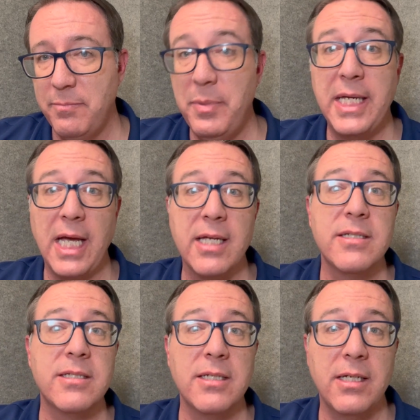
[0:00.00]

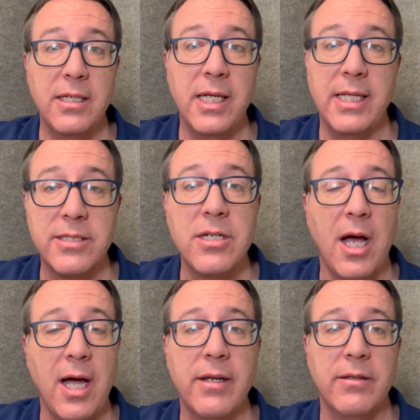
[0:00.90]
because it's
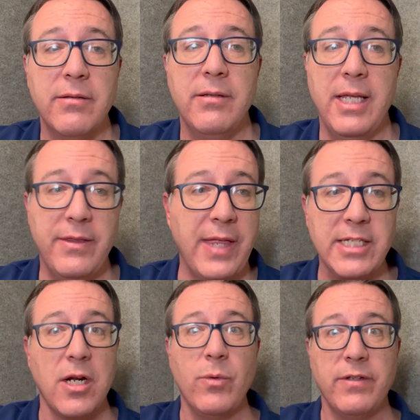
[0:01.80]
not it,
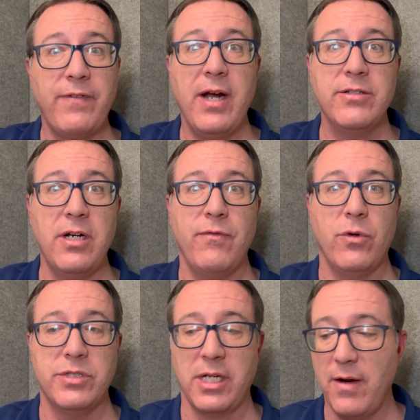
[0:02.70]
that's not what the fire is there for.
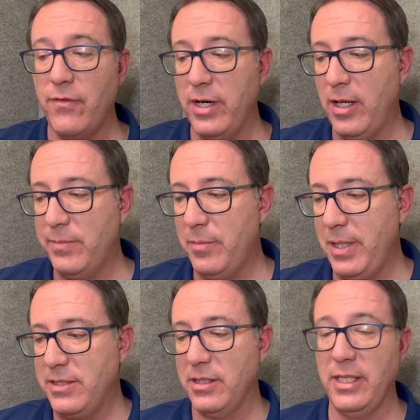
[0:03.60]
It's to comfort and help them,
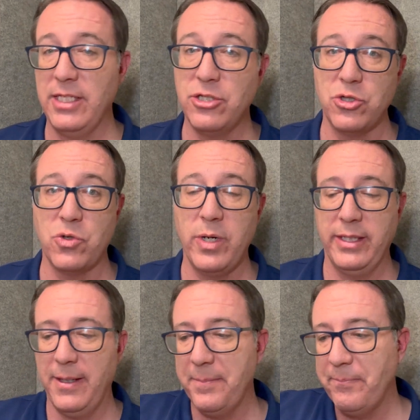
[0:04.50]
basically. It's destroying
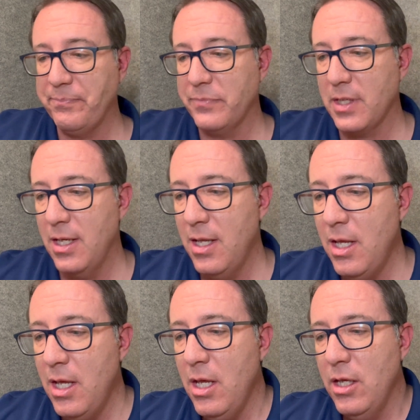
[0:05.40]
them.
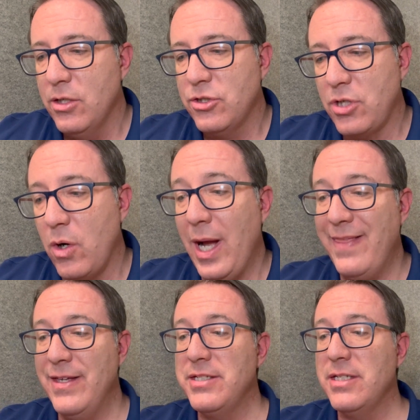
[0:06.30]
So,
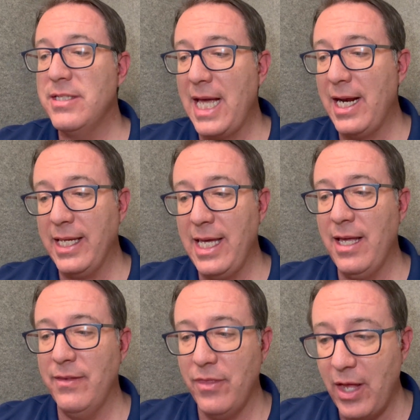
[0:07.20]
and this is that
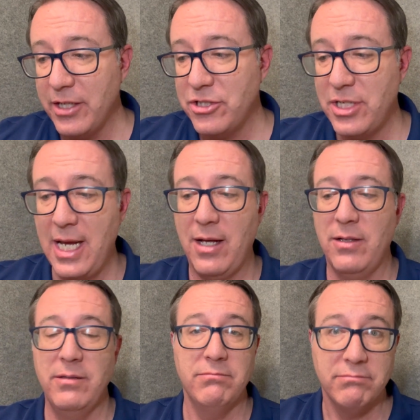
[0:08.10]
again, thus
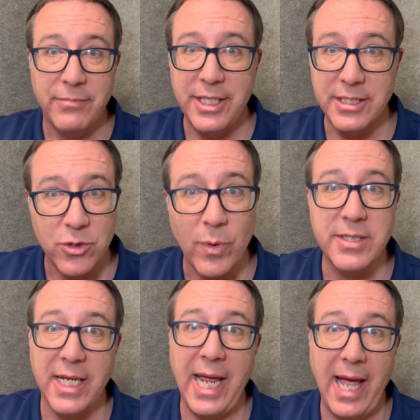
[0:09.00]
shall, this is what's
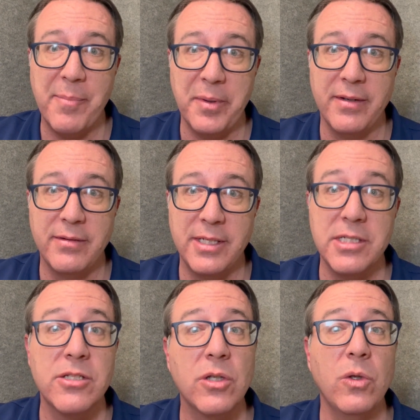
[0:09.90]
going to happen. This
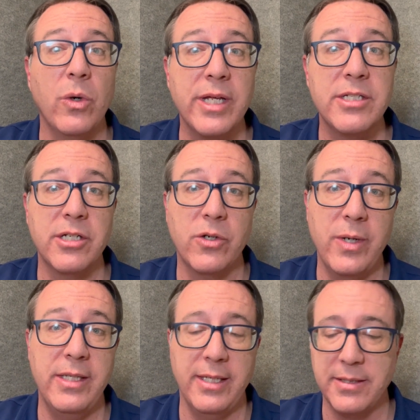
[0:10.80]
is the Lord has
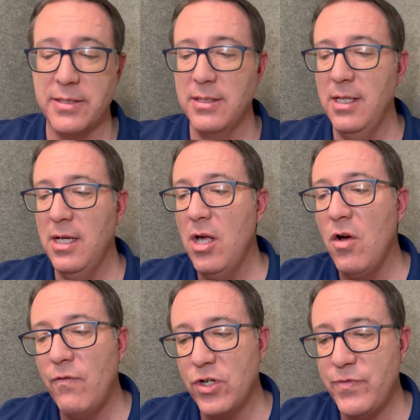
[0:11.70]
decreed this.
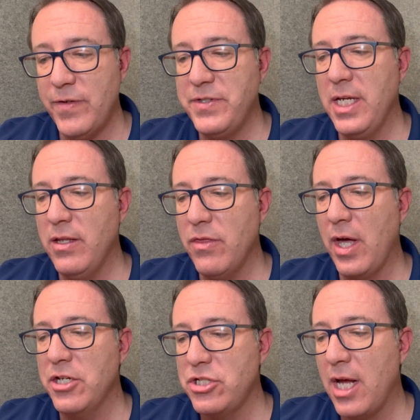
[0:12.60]
Verse 15
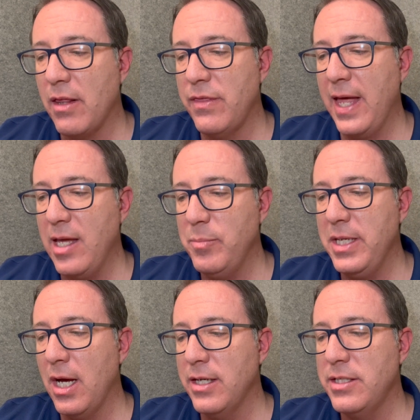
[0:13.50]
Thus shall they
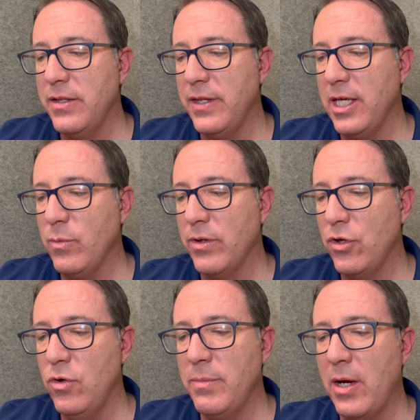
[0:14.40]
be unto thee with
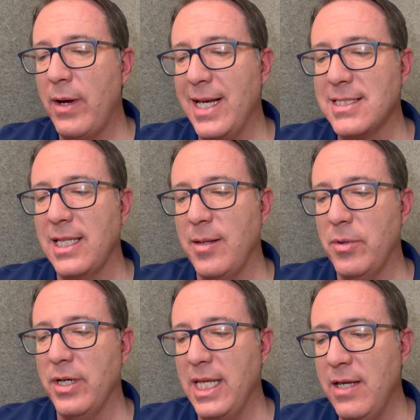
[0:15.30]
whom thou hast
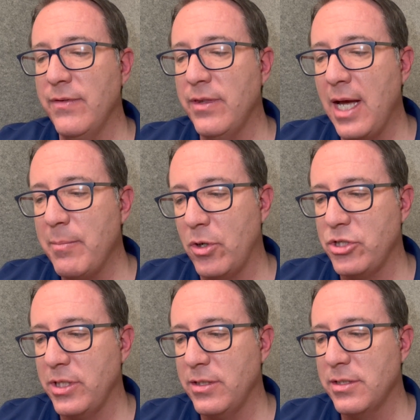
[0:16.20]
labored, even thy
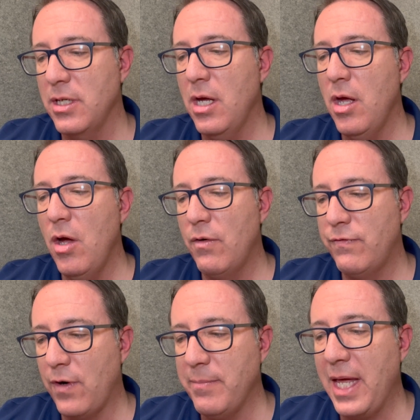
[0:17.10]
merchants,
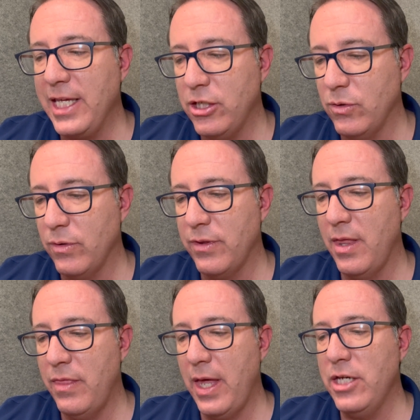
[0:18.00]
from thy youth.
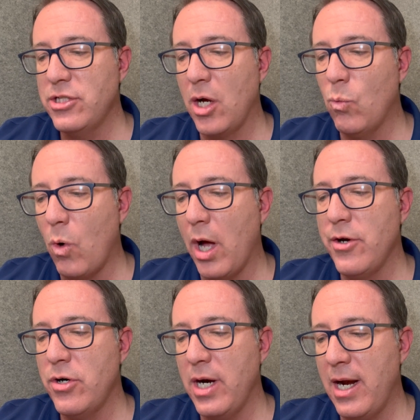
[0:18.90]
They shall
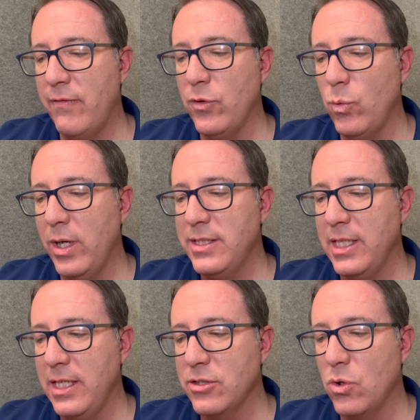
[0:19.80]
wander every one to
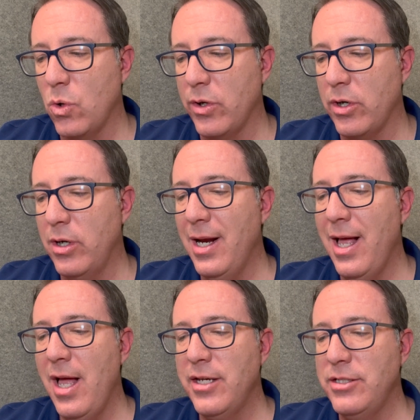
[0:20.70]
his quarter,
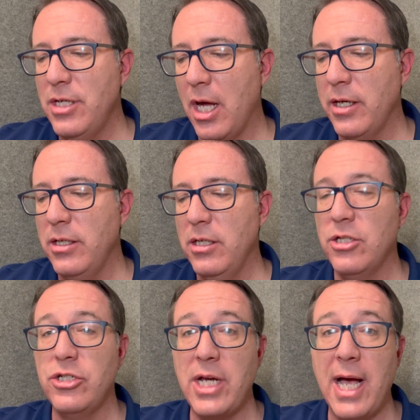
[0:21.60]
none
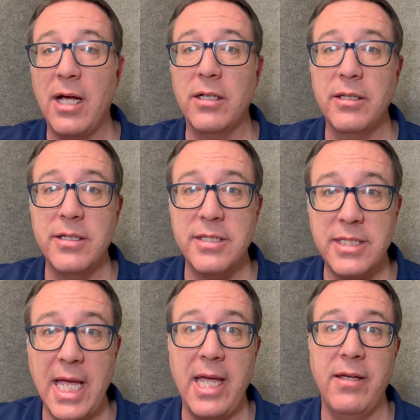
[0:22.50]
shall
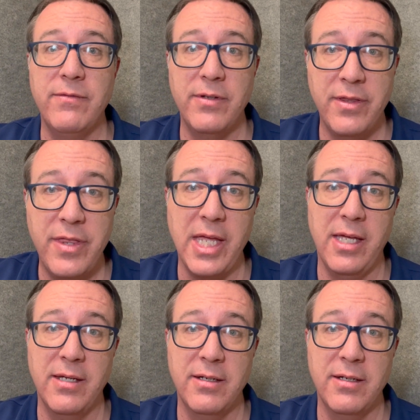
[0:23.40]
save thee.